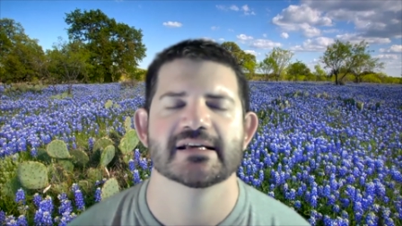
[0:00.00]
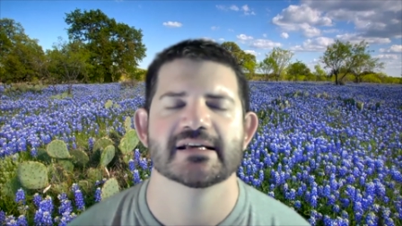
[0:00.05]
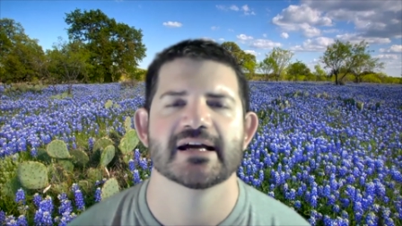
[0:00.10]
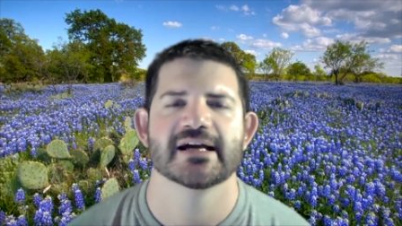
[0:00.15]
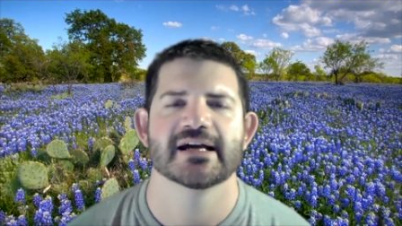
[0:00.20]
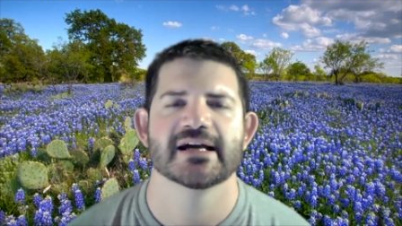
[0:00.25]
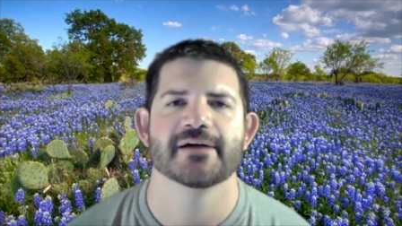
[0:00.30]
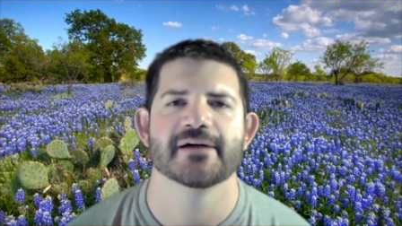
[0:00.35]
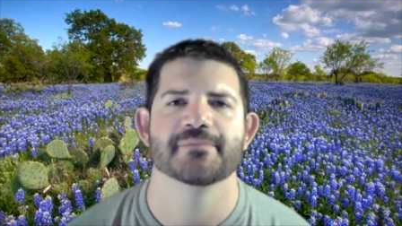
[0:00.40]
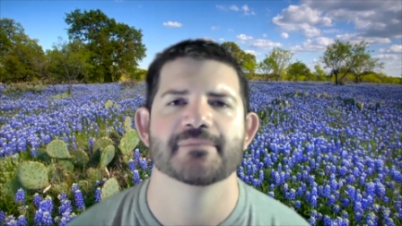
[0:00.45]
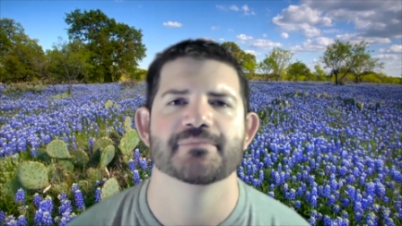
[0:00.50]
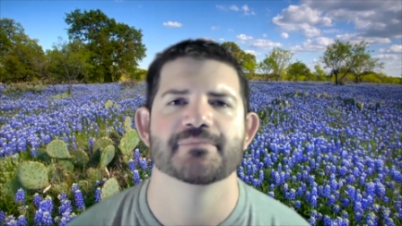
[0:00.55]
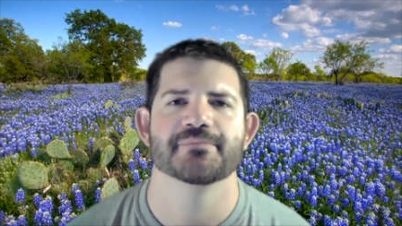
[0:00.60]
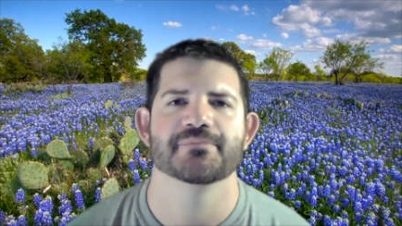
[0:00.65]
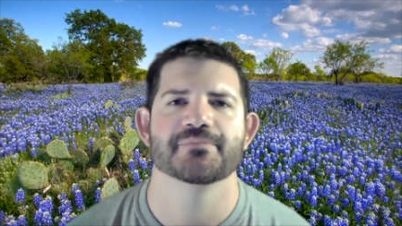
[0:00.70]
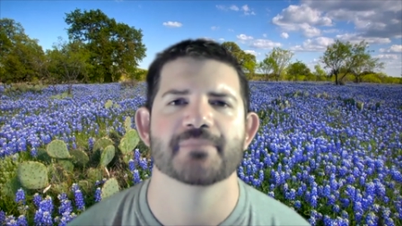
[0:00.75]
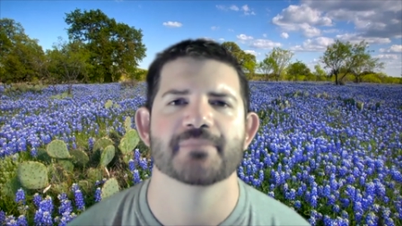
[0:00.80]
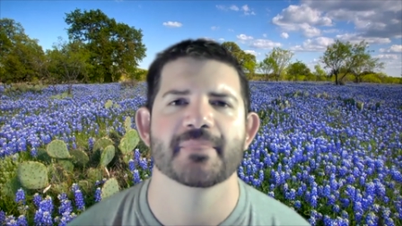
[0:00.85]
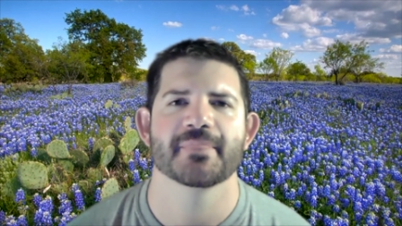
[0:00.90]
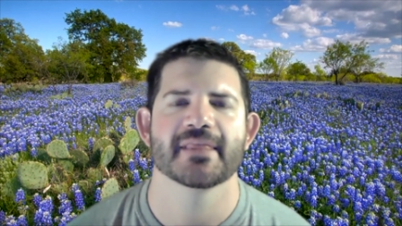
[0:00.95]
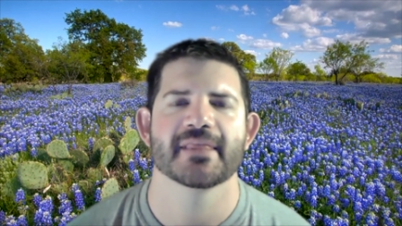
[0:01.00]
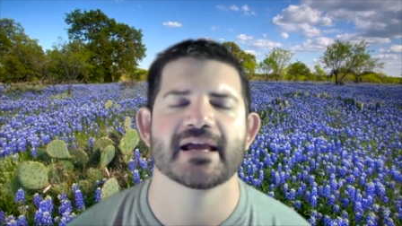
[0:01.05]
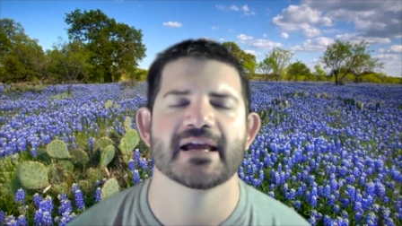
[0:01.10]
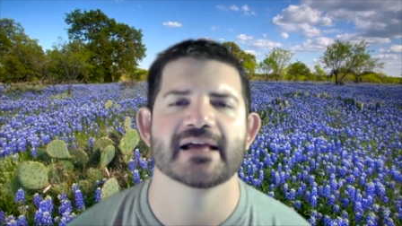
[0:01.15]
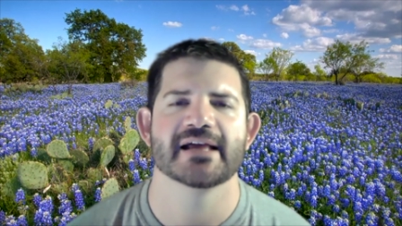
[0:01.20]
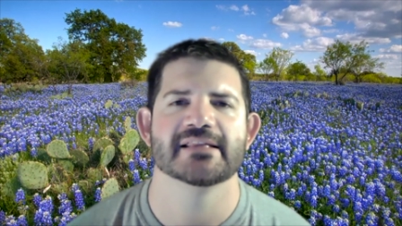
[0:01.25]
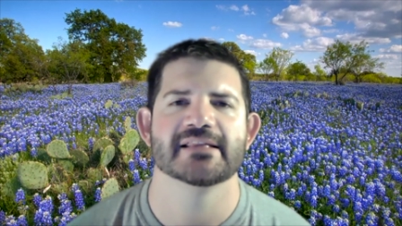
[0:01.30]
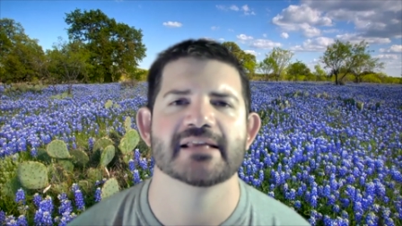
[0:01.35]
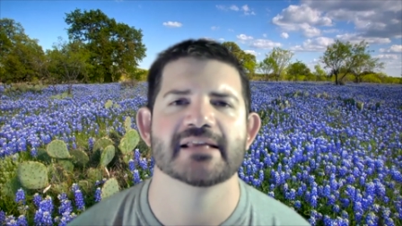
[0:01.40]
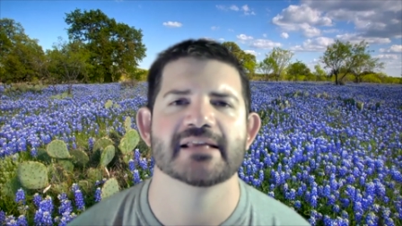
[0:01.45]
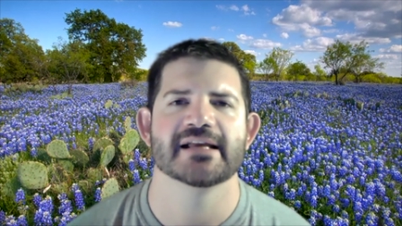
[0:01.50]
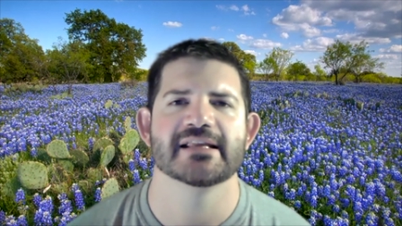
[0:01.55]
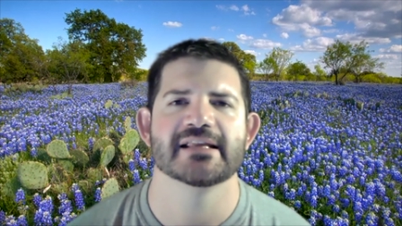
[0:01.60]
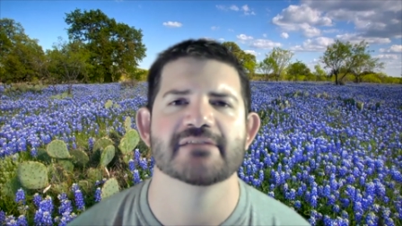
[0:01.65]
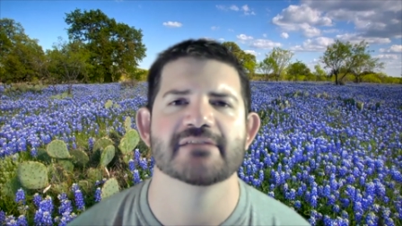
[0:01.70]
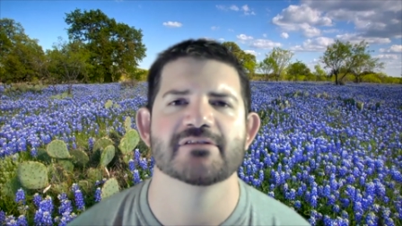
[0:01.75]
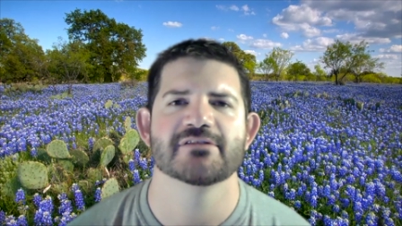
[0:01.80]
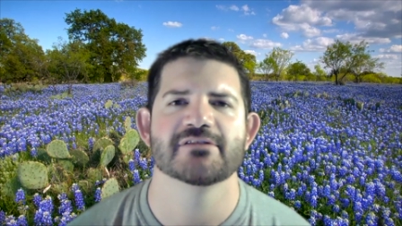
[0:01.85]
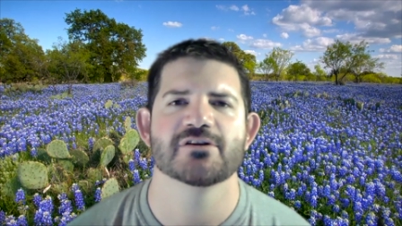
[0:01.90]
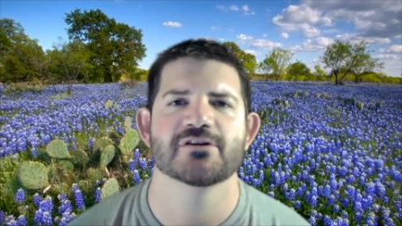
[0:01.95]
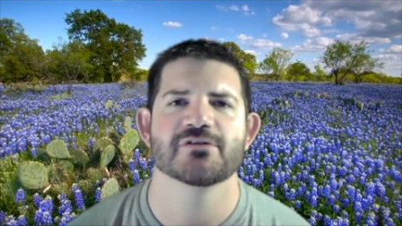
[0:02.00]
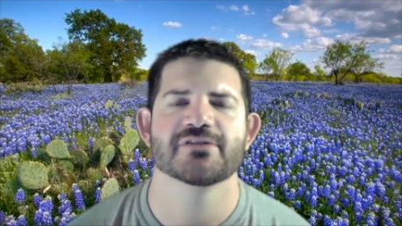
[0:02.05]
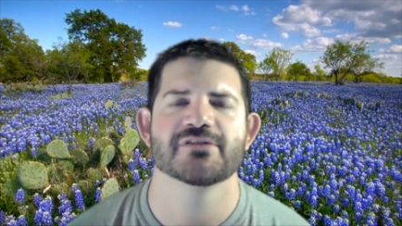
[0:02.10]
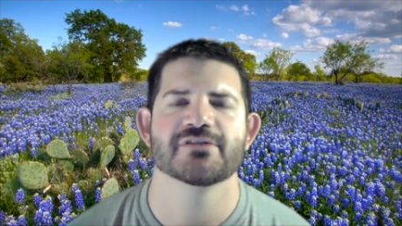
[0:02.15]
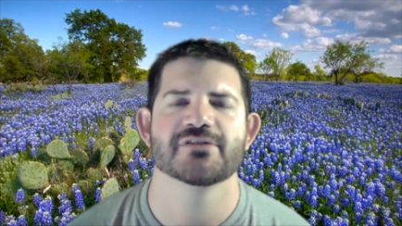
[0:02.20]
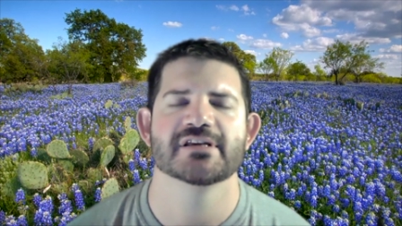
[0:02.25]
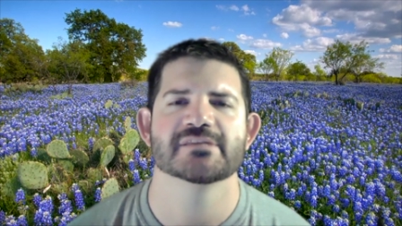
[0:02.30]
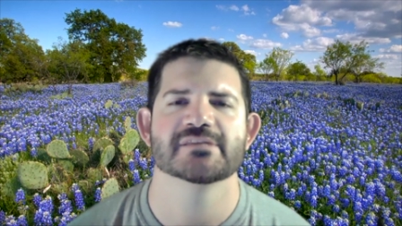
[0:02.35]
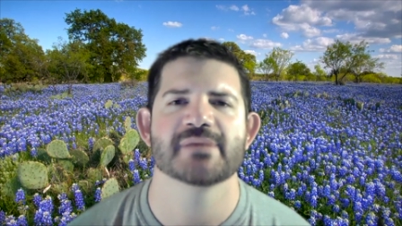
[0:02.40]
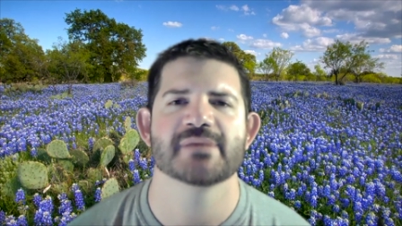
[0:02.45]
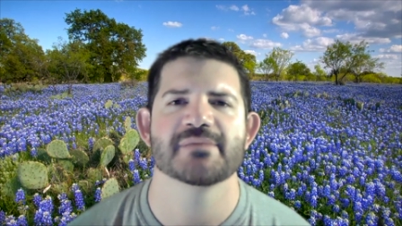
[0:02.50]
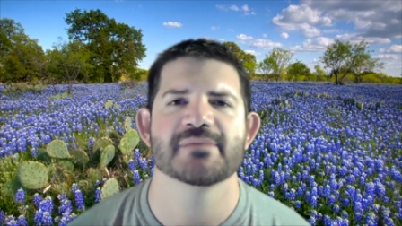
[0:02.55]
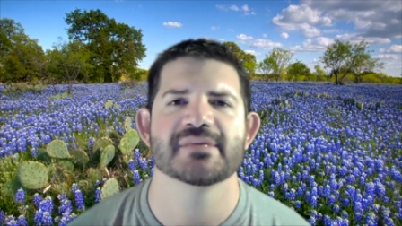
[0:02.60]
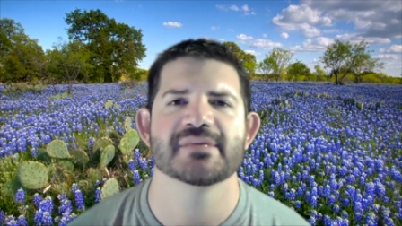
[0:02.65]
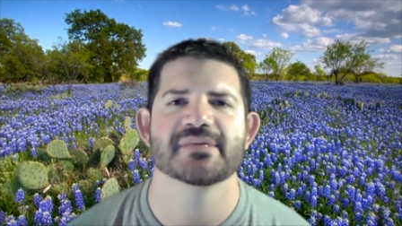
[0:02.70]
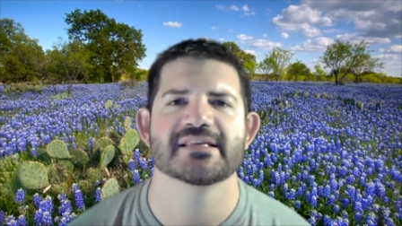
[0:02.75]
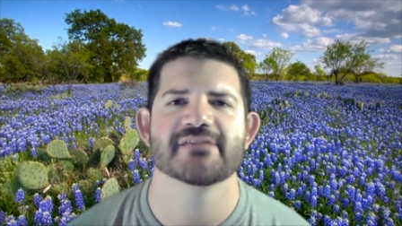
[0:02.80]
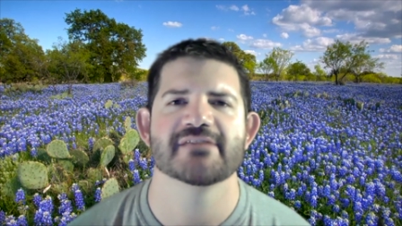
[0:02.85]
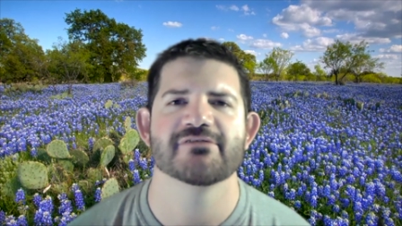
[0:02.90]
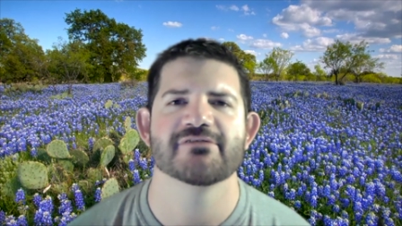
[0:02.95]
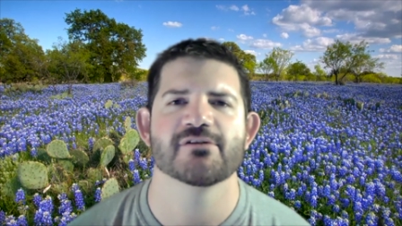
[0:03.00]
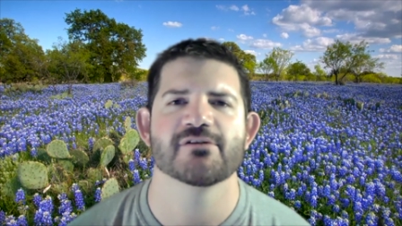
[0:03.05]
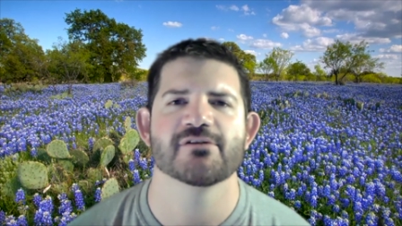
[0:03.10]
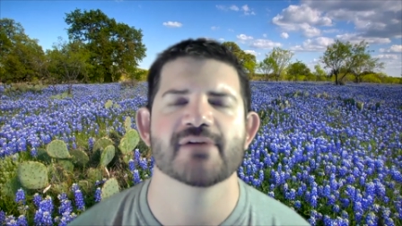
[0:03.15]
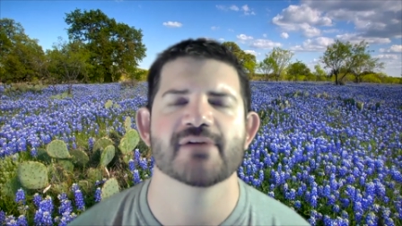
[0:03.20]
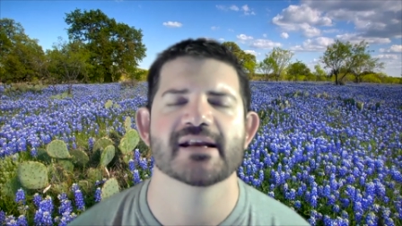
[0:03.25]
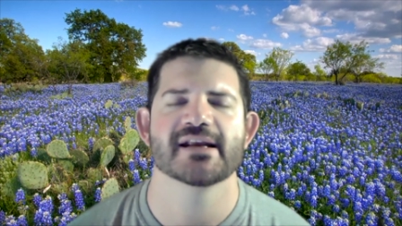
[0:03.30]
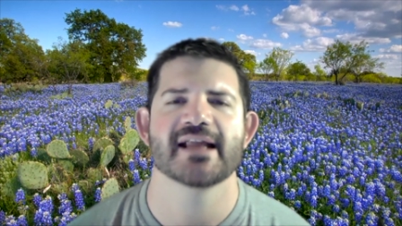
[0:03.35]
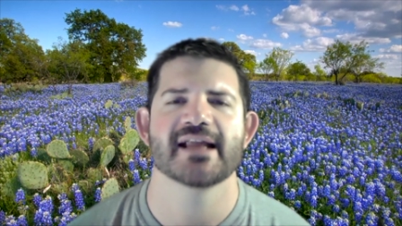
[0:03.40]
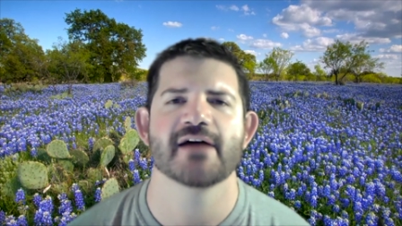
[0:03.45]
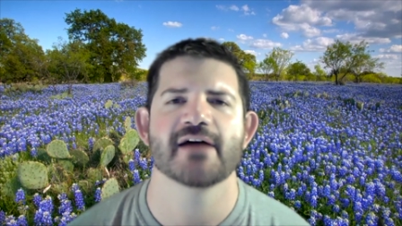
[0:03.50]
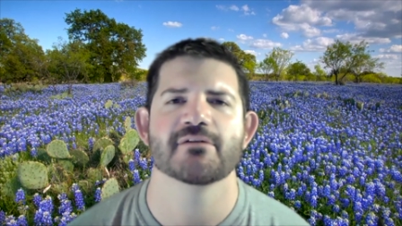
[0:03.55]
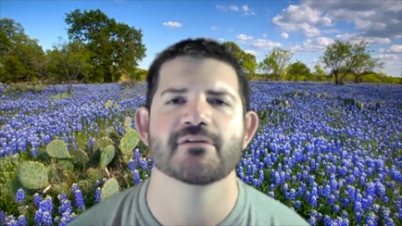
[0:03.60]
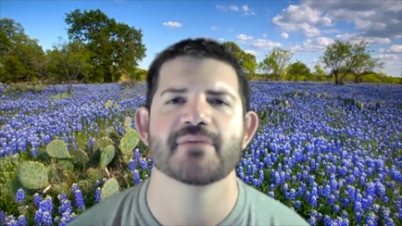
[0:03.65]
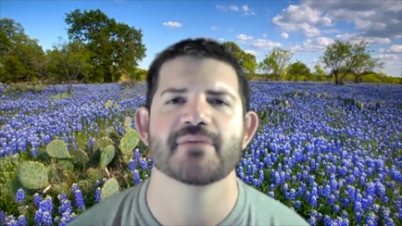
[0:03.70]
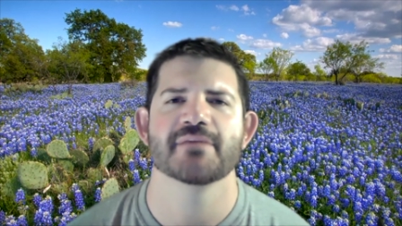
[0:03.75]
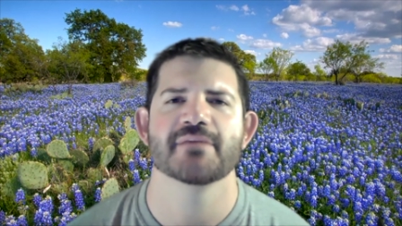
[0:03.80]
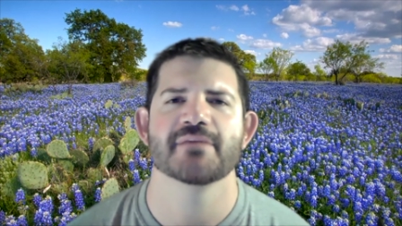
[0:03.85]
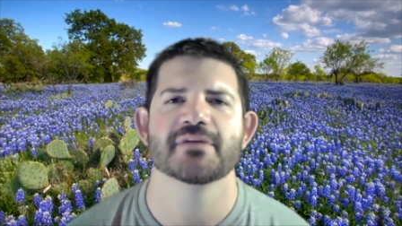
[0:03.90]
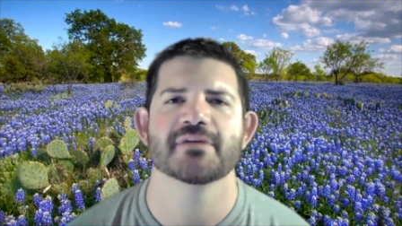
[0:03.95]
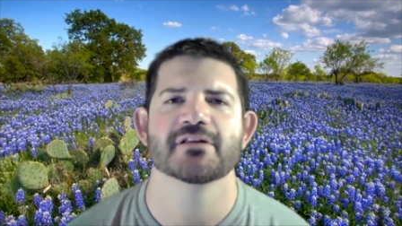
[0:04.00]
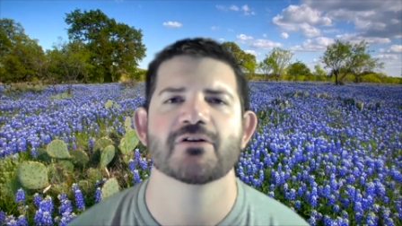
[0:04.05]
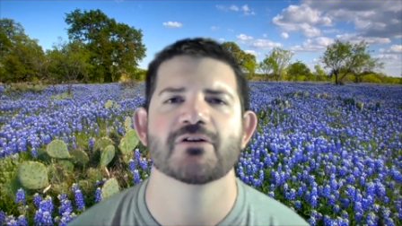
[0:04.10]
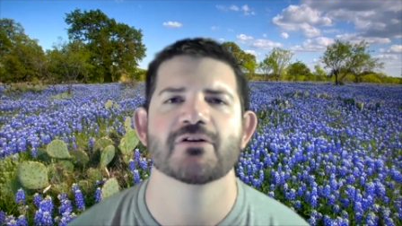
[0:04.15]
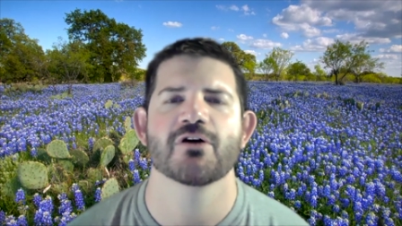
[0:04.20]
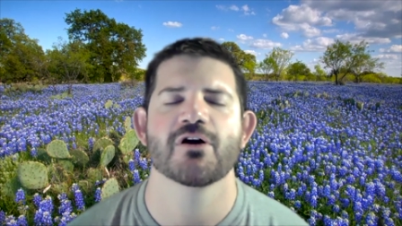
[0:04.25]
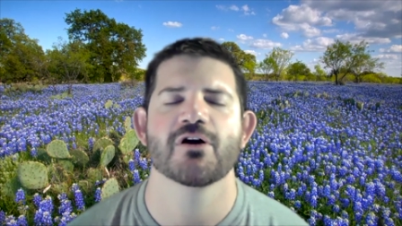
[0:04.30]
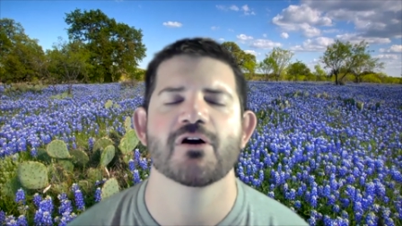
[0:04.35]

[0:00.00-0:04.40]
Um, and that even though things may be different right now and maybe a little